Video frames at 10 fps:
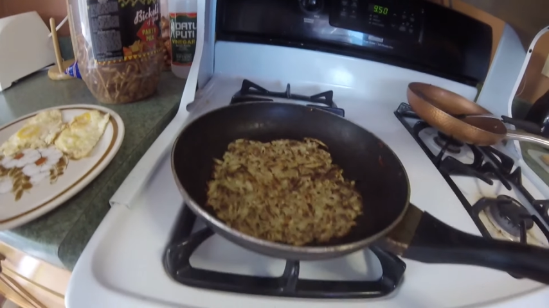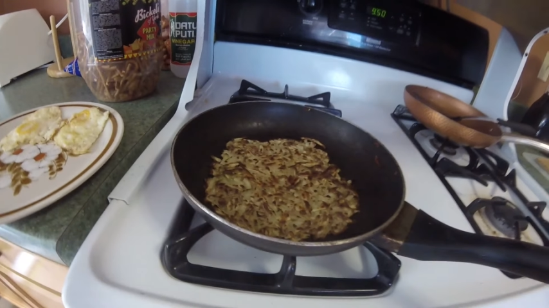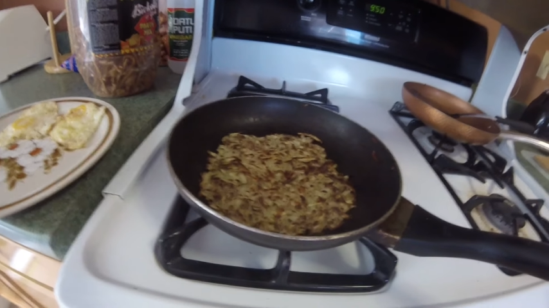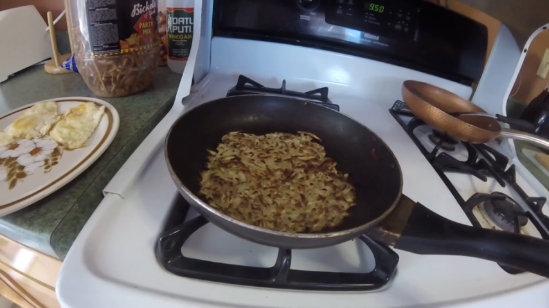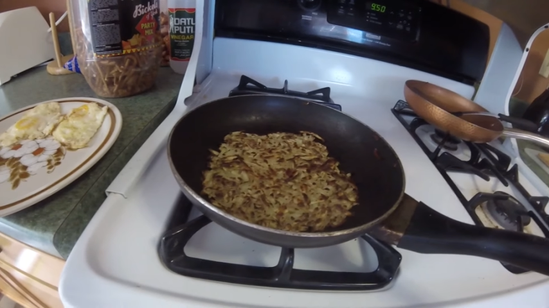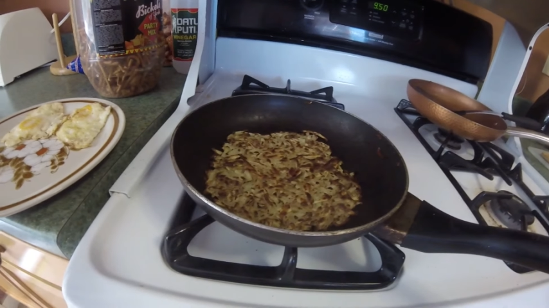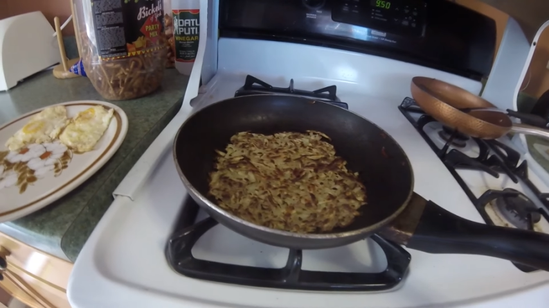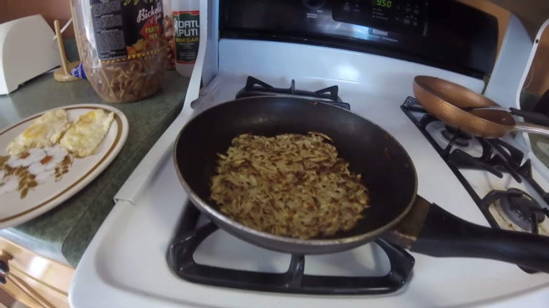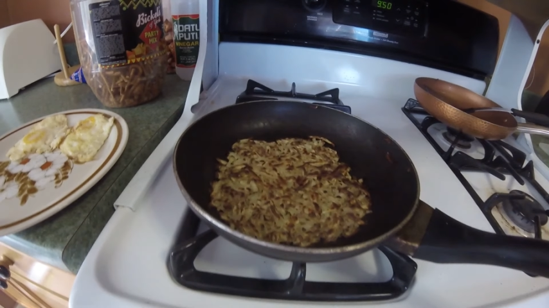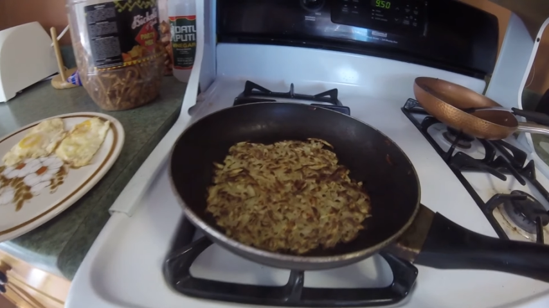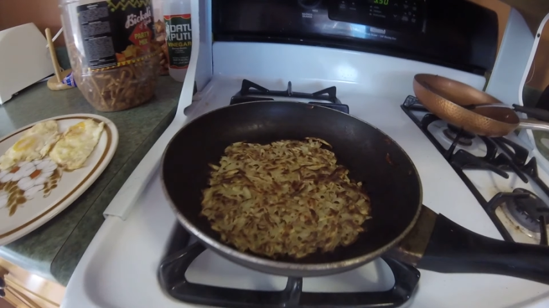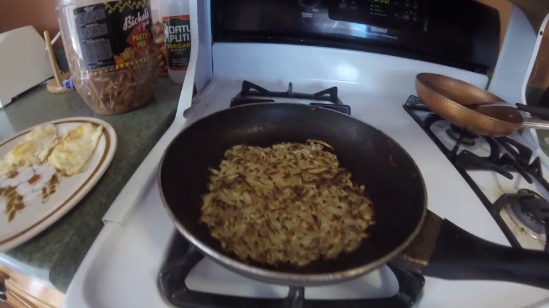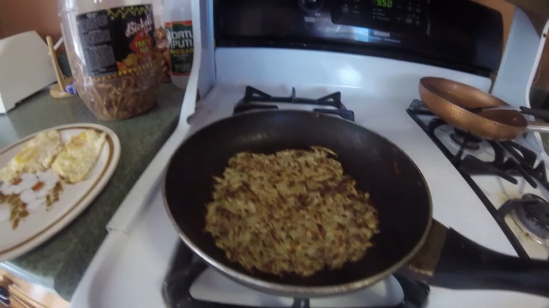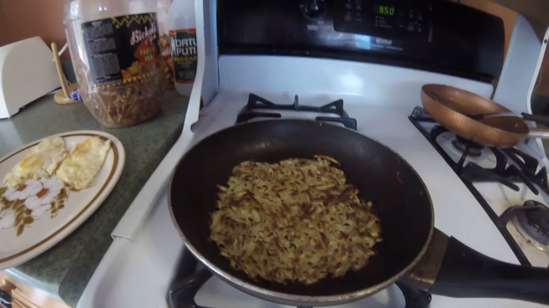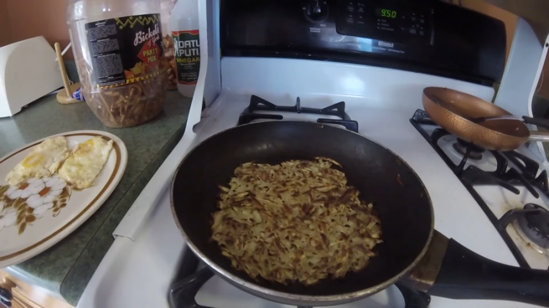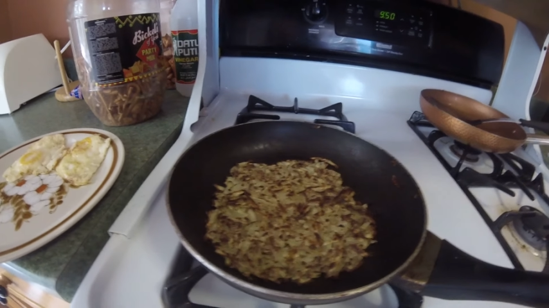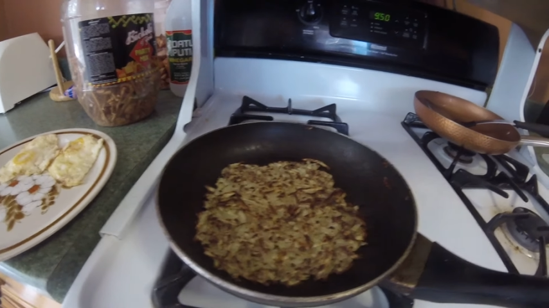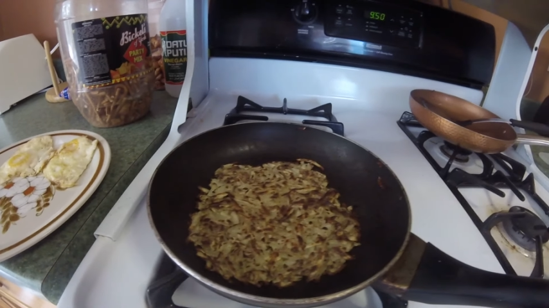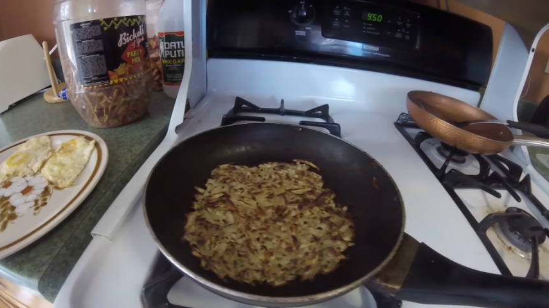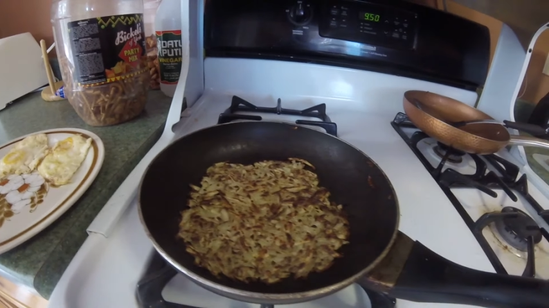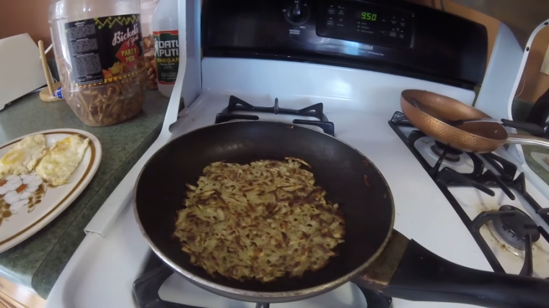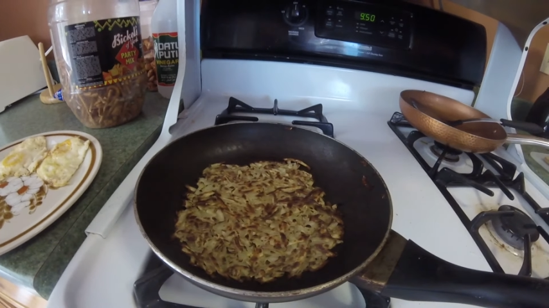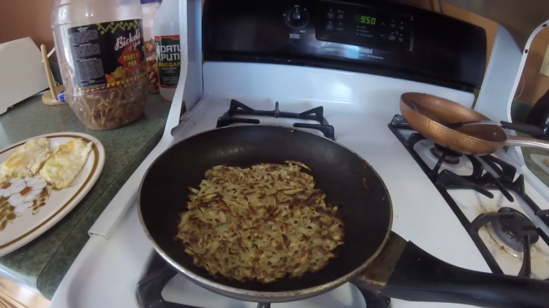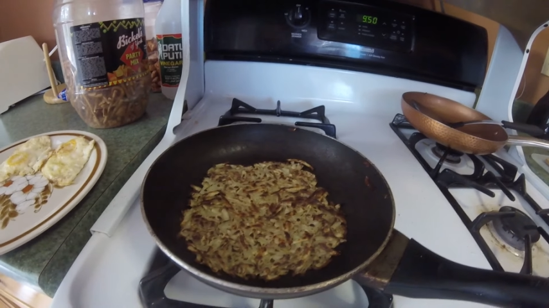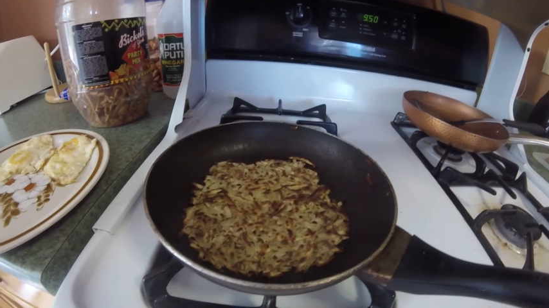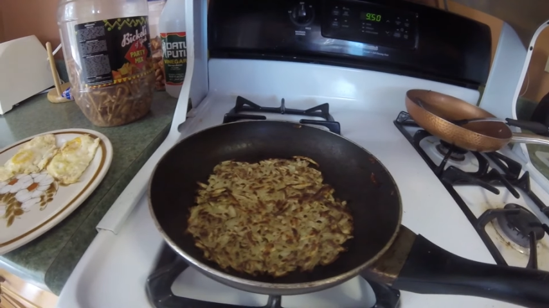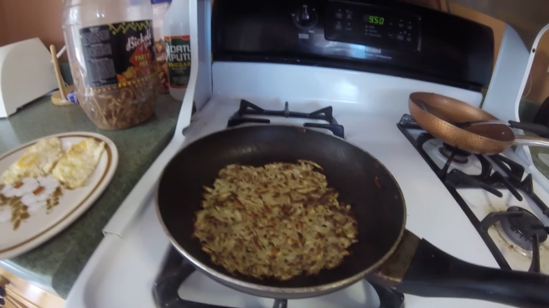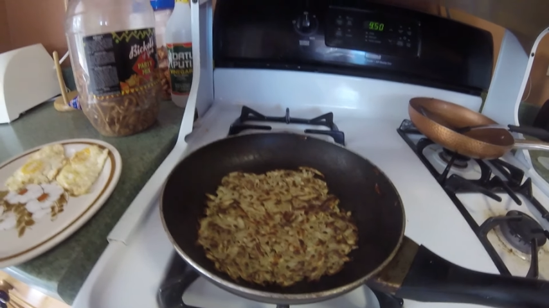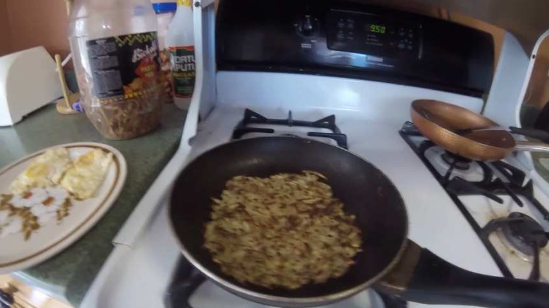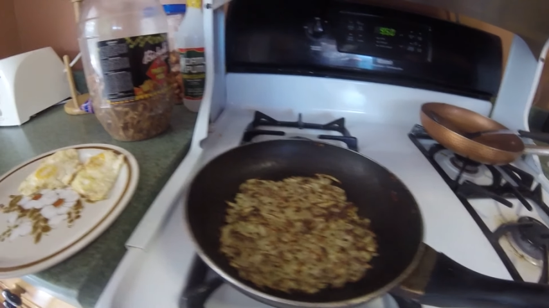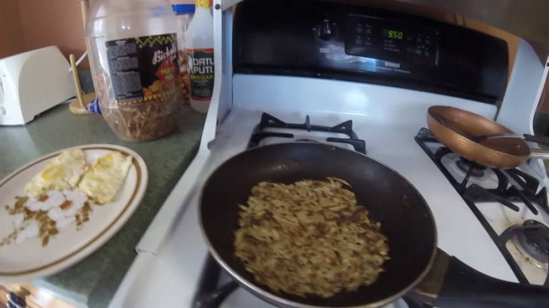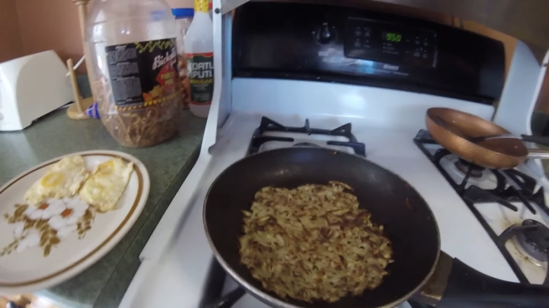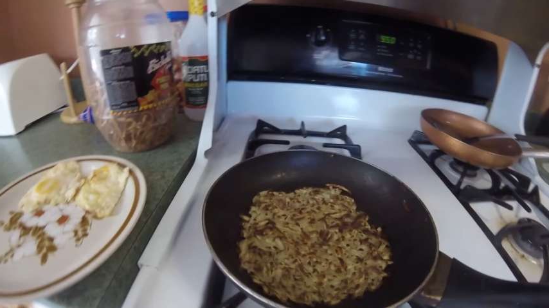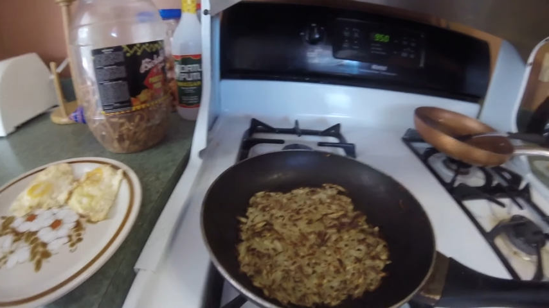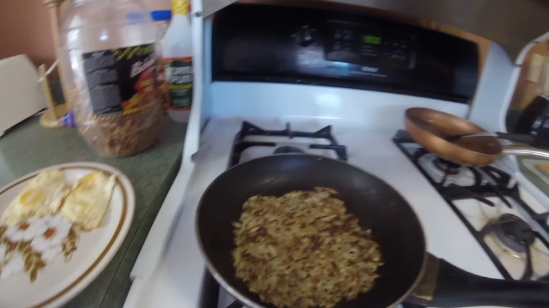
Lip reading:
Nobody's mouth can be seen.